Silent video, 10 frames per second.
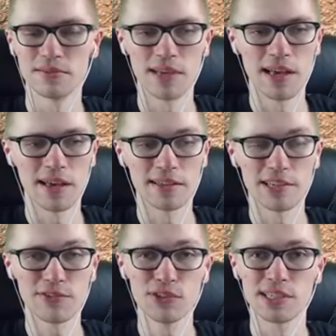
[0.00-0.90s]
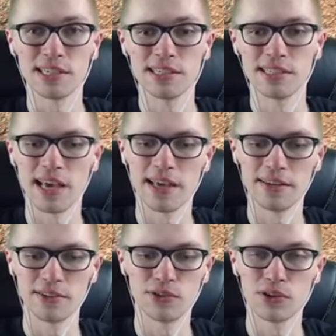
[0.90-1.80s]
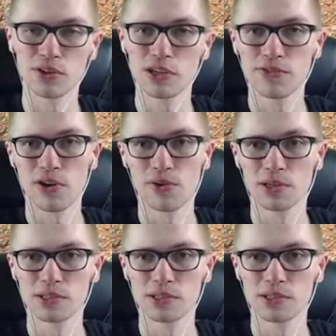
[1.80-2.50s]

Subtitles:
and if you did and you're looking forward